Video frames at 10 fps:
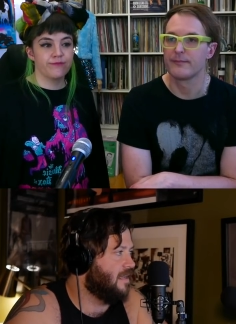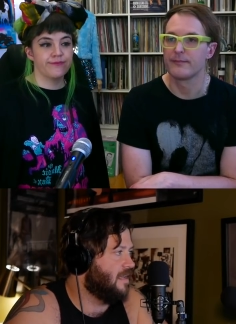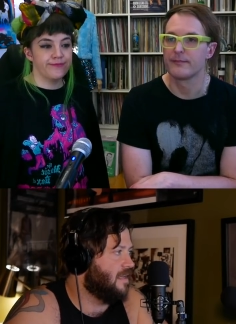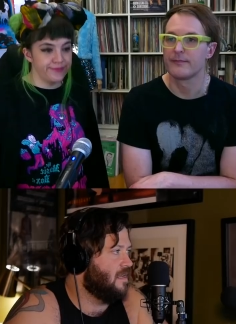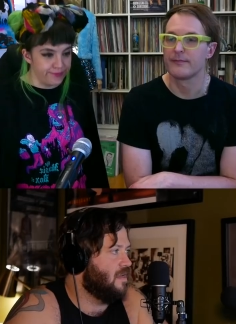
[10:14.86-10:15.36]

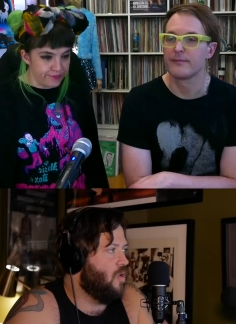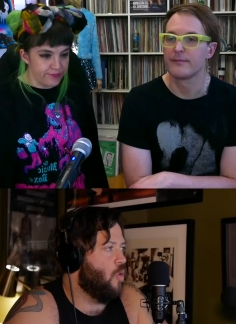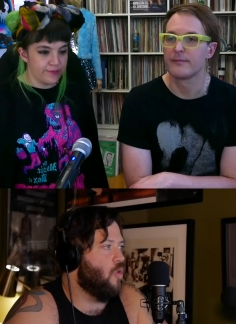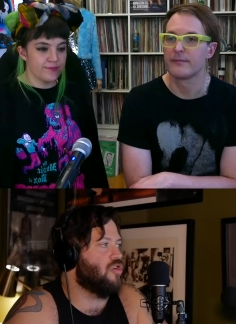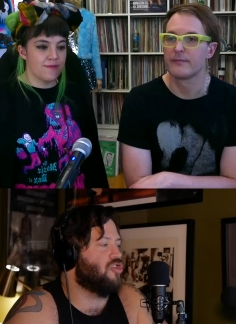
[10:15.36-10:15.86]
Speaker 1: mm.
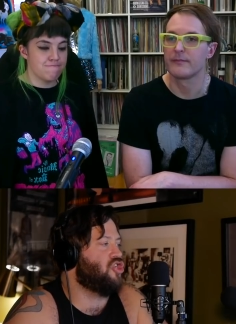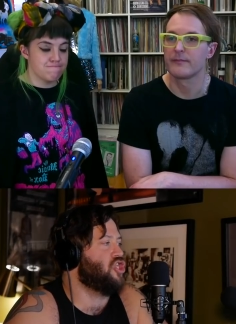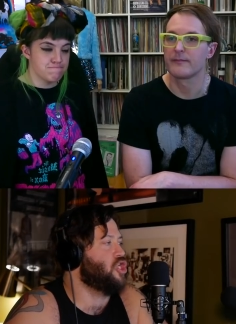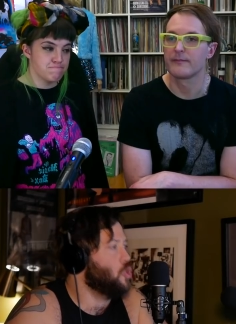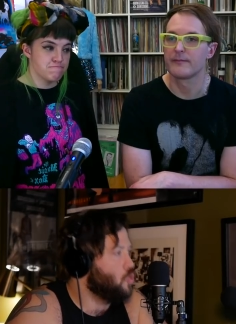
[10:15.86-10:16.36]
or
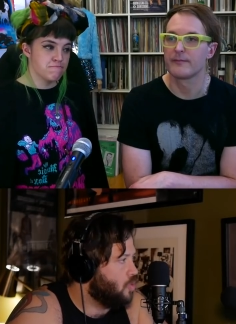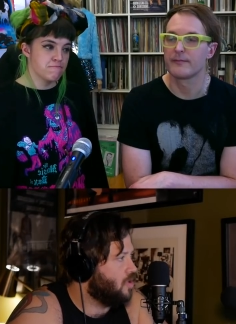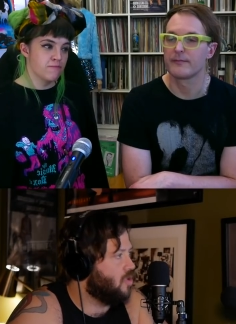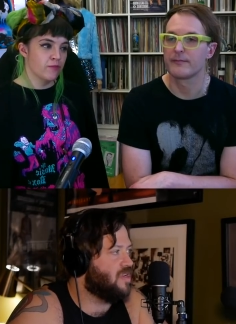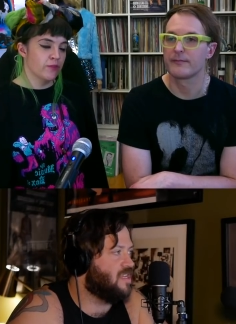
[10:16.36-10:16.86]

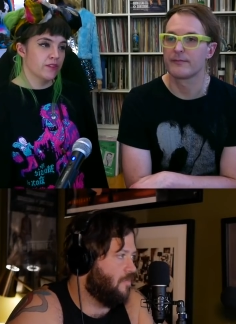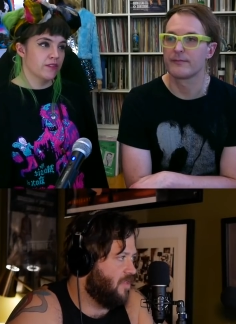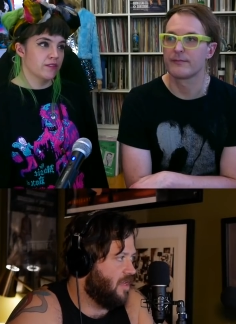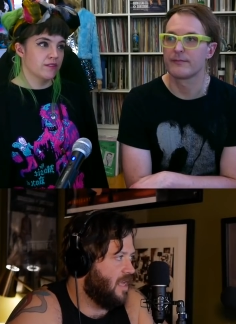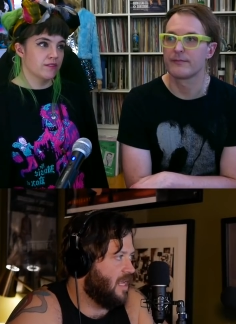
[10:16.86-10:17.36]
June or
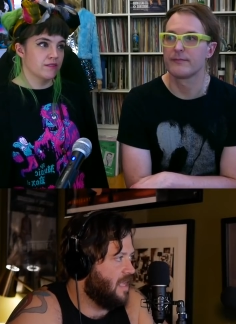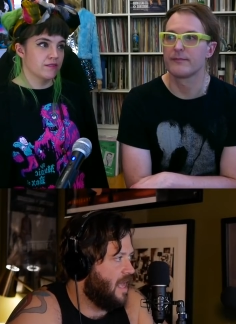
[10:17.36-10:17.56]
something like mm.